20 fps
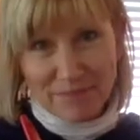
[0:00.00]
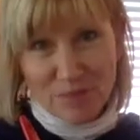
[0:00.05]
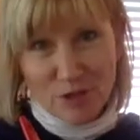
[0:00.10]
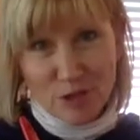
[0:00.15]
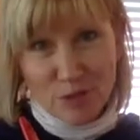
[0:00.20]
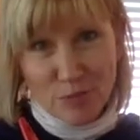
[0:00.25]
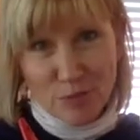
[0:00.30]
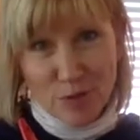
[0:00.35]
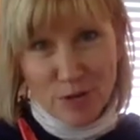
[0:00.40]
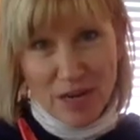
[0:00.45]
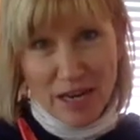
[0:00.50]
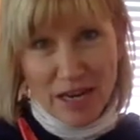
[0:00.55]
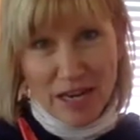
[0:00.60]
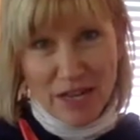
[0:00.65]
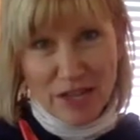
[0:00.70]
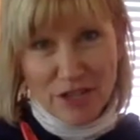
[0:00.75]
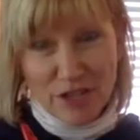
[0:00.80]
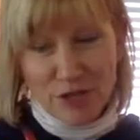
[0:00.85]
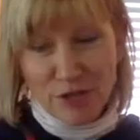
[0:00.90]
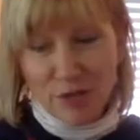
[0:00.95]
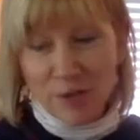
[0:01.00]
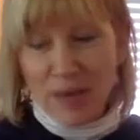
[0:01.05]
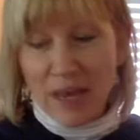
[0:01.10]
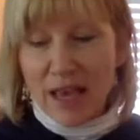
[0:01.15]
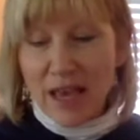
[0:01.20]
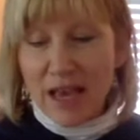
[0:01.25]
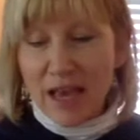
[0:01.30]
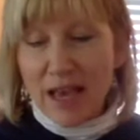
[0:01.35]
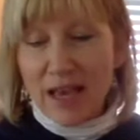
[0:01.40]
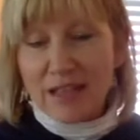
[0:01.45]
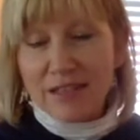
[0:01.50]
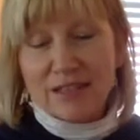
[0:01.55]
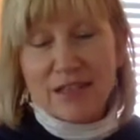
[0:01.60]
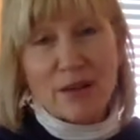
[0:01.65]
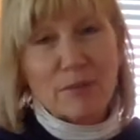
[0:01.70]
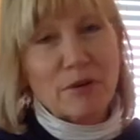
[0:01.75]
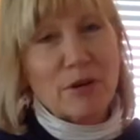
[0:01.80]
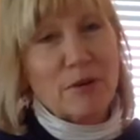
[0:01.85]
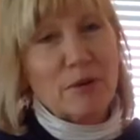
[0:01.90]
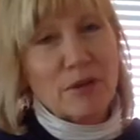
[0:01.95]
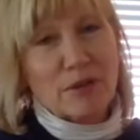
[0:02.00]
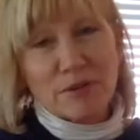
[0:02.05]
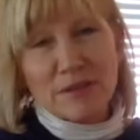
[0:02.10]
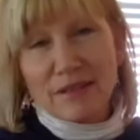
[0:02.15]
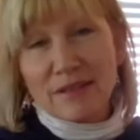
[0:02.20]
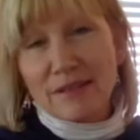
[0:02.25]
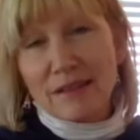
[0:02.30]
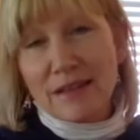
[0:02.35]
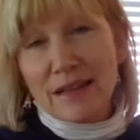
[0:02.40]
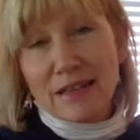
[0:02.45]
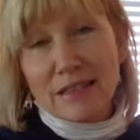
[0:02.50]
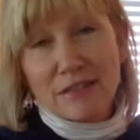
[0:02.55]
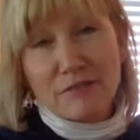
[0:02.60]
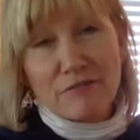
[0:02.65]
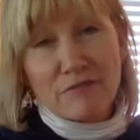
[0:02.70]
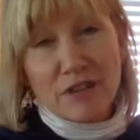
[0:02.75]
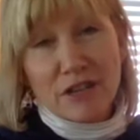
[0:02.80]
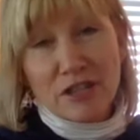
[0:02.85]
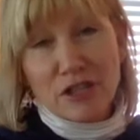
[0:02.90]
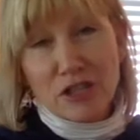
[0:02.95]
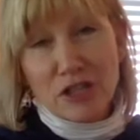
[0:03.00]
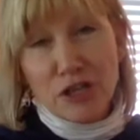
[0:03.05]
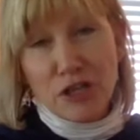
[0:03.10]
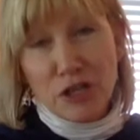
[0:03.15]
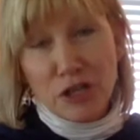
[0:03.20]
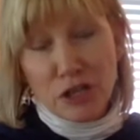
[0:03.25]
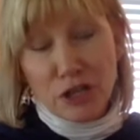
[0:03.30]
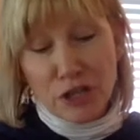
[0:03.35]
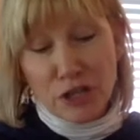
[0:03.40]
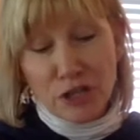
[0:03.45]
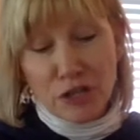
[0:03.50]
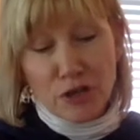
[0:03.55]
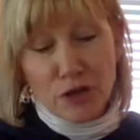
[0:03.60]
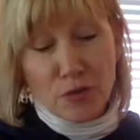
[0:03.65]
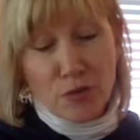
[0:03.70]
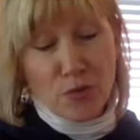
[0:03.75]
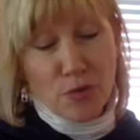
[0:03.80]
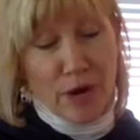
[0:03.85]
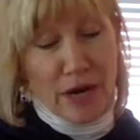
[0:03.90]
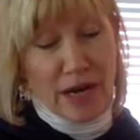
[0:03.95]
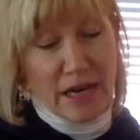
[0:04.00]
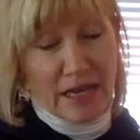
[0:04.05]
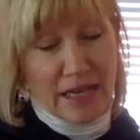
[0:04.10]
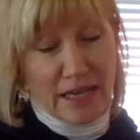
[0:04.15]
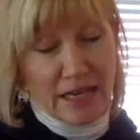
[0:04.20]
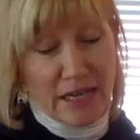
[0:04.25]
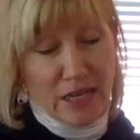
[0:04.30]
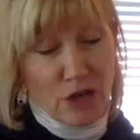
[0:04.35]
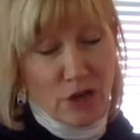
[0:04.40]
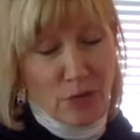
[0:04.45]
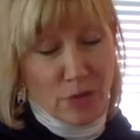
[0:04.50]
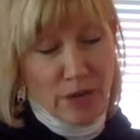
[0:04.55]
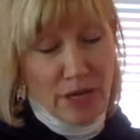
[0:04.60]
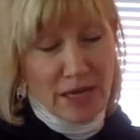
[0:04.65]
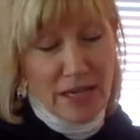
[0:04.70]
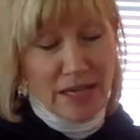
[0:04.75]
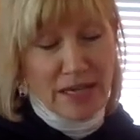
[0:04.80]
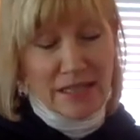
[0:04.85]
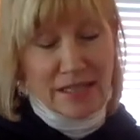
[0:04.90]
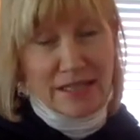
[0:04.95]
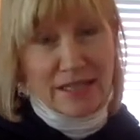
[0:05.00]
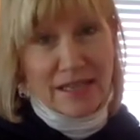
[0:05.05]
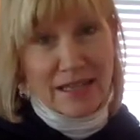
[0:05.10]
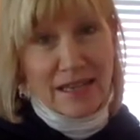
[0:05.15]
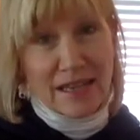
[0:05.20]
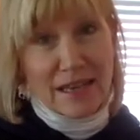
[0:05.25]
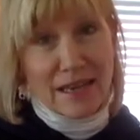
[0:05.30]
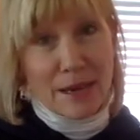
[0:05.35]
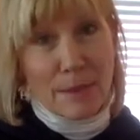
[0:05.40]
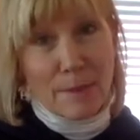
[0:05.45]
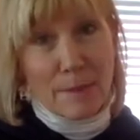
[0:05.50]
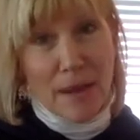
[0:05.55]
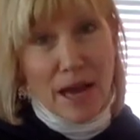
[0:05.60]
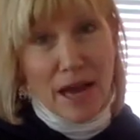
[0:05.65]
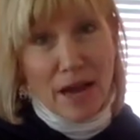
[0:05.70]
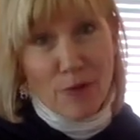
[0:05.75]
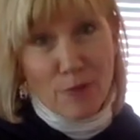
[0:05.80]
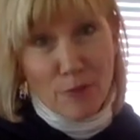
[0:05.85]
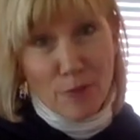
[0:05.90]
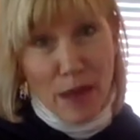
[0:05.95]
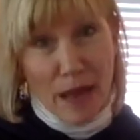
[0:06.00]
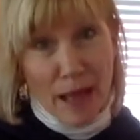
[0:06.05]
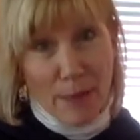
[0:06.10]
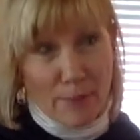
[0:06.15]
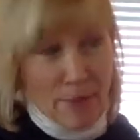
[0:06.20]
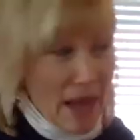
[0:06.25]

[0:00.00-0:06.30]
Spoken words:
to put in it too. So I'm going to use lots of fresh, good, great ingredients in my wrap.